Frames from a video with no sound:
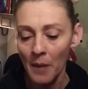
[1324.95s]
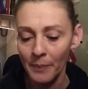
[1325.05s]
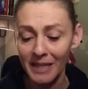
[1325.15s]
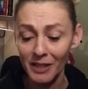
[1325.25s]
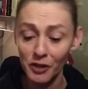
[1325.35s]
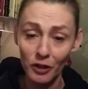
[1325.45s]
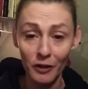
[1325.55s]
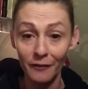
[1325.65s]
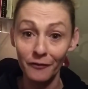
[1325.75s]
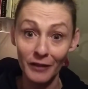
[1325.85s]
Because you're
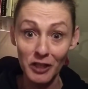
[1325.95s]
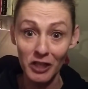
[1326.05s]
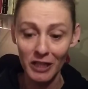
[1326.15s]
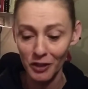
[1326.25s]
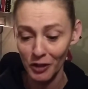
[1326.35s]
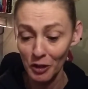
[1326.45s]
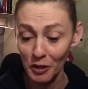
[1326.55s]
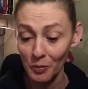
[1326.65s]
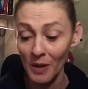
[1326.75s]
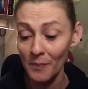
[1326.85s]
the fishies. You
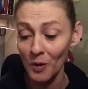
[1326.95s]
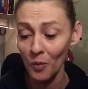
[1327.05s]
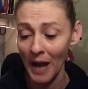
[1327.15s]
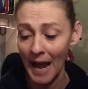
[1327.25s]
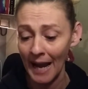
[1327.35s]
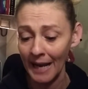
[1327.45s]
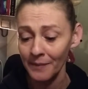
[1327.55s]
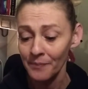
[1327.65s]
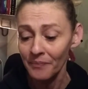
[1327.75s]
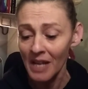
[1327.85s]
swim
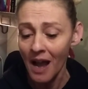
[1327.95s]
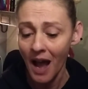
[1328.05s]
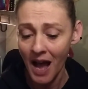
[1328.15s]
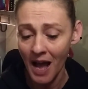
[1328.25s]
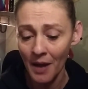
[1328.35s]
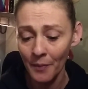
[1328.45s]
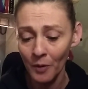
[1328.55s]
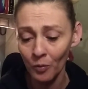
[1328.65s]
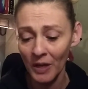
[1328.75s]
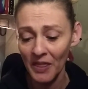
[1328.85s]
away
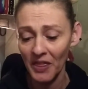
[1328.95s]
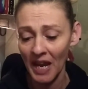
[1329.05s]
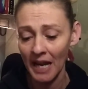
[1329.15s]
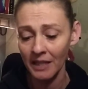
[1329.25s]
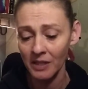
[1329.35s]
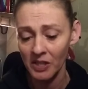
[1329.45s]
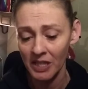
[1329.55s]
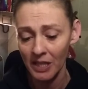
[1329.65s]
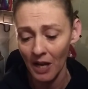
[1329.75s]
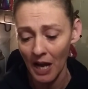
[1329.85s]
when things
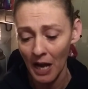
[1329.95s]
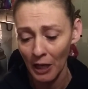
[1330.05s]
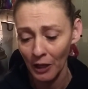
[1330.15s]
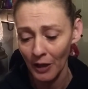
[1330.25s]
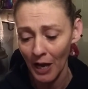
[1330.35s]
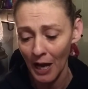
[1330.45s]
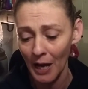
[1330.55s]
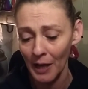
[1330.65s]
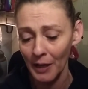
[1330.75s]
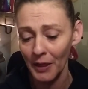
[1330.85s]
that
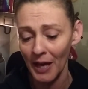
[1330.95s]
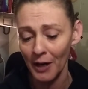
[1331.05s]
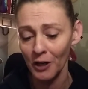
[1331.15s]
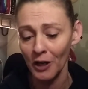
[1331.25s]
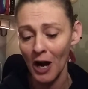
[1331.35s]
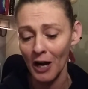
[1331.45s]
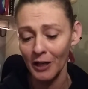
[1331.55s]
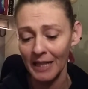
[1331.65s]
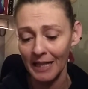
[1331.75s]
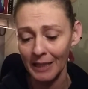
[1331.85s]

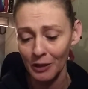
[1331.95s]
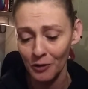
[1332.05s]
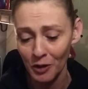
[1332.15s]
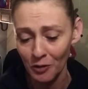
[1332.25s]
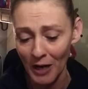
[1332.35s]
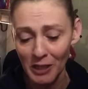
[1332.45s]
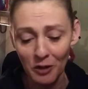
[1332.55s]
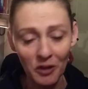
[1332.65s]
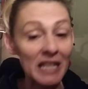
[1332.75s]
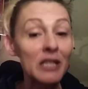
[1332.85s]
are getting you stressed,
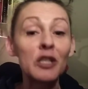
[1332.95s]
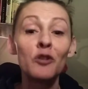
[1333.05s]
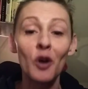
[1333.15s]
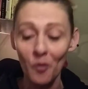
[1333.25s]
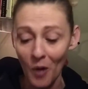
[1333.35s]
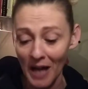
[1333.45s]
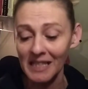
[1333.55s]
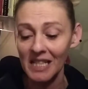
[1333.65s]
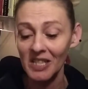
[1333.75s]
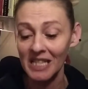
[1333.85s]
or things you don't
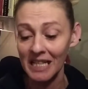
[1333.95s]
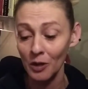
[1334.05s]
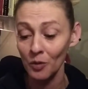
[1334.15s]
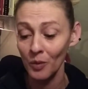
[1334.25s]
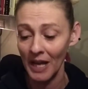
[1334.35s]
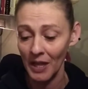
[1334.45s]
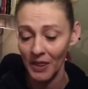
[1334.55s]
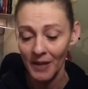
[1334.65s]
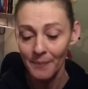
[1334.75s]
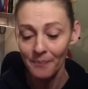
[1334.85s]
want to deal with.